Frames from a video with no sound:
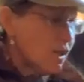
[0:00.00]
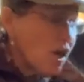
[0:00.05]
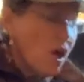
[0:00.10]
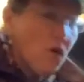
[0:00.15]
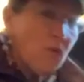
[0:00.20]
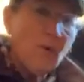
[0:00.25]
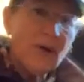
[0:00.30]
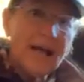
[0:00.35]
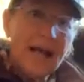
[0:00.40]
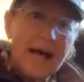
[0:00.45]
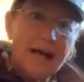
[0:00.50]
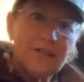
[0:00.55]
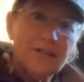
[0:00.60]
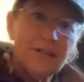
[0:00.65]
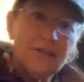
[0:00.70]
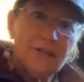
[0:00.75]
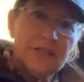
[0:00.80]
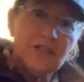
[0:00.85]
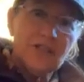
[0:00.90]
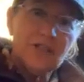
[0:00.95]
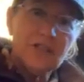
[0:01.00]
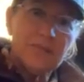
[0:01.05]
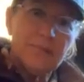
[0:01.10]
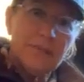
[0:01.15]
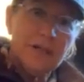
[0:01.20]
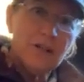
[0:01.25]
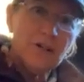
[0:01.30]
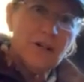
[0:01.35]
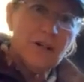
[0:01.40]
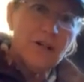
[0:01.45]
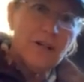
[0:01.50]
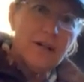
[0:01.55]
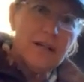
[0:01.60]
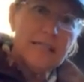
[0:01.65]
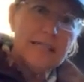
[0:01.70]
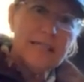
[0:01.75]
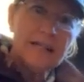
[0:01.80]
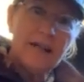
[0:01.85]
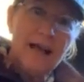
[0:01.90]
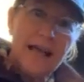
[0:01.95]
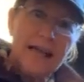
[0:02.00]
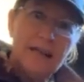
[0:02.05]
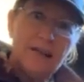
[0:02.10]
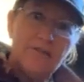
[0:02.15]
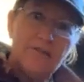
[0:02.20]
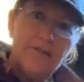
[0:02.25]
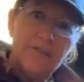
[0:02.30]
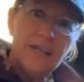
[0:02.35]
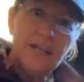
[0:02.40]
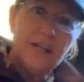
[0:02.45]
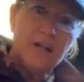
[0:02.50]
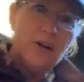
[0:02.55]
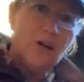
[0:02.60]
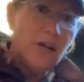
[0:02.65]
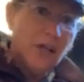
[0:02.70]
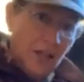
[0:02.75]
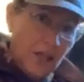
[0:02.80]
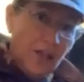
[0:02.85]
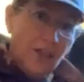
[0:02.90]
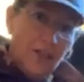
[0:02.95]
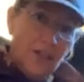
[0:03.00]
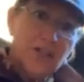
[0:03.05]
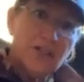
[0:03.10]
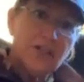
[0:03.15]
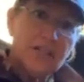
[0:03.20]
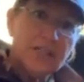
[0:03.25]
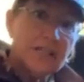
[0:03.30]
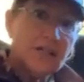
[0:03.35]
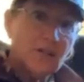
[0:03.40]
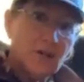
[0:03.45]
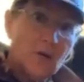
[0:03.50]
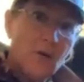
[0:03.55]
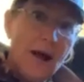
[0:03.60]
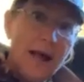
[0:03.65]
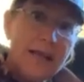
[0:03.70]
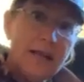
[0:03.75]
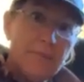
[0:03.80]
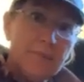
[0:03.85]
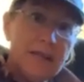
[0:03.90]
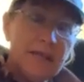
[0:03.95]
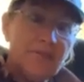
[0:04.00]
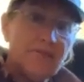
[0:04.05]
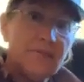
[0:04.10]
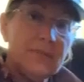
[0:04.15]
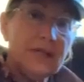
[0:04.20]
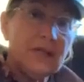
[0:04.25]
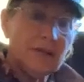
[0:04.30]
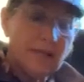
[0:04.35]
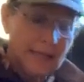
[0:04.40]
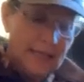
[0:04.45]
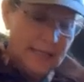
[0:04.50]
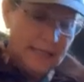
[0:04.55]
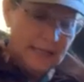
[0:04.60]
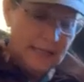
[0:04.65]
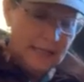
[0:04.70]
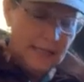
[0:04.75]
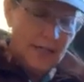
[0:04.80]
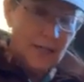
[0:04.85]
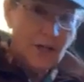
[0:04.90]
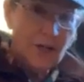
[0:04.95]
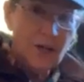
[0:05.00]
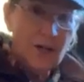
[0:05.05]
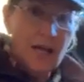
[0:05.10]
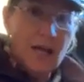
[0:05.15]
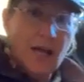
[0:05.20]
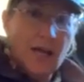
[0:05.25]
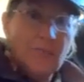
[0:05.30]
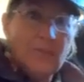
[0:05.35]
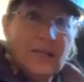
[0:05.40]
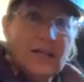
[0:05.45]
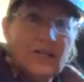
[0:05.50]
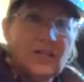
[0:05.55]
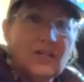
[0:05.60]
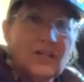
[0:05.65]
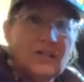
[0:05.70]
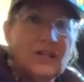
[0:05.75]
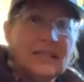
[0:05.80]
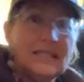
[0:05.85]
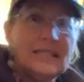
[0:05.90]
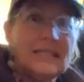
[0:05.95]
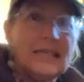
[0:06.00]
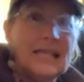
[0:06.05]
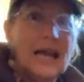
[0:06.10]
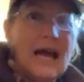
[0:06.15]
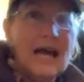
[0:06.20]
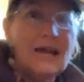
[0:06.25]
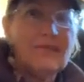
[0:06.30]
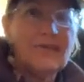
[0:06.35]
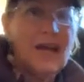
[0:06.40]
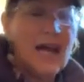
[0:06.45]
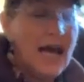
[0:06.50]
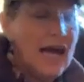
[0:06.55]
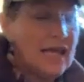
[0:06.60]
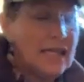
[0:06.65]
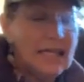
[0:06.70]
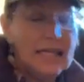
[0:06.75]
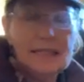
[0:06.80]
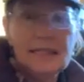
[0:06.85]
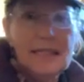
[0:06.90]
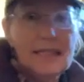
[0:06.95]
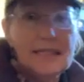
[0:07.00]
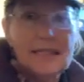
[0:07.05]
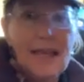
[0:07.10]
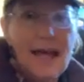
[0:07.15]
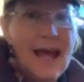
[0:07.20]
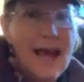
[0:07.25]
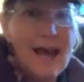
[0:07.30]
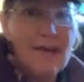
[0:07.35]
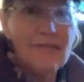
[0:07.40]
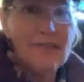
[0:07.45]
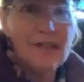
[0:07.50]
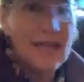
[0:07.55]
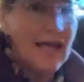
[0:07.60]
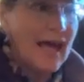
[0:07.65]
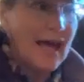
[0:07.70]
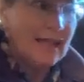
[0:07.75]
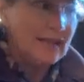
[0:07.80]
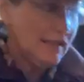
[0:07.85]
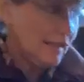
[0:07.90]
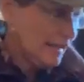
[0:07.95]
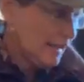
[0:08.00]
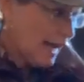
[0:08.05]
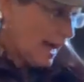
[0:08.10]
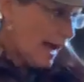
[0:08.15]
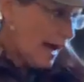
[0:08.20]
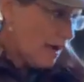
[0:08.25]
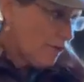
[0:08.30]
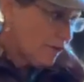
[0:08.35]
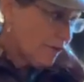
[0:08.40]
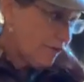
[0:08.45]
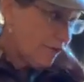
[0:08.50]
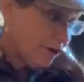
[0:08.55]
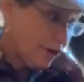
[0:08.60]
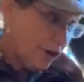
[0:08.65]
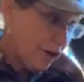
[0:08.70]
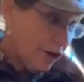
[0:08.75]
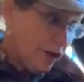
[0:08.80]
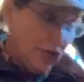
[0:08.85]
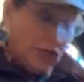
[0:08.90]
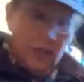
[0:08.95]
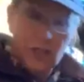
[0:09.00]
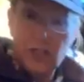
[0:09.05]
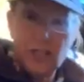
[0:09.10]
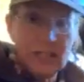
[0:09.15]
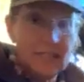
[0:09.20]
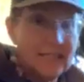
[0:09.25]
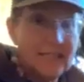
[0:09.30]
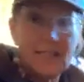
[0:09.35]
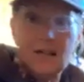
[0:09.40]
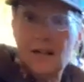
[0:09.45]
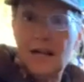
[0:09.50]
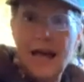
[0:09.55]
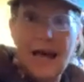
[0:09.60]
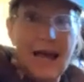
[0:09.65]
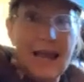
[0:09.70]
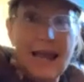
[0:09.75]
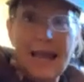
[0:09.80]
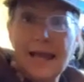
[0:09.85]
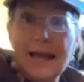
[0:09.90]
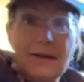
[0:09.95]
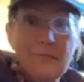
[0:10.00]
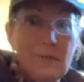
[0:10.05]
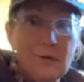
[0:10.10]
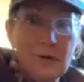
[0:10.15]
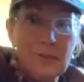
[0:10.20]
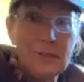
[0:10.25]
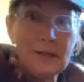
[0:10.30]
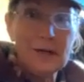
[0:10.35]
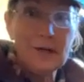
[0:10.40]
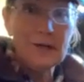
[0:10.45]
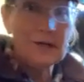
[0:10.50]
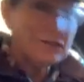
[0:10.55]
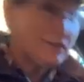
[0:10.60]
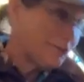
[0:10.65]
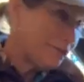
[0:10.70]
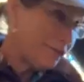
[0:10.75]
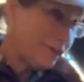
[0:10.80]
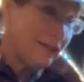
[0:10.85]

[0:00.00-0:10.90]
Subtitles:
so what I'll do is just milk her until I can feel there's still quite a bit of milk in here. But as you can see, I've gotten at least a half a gallon out of her. She's still got ample milk to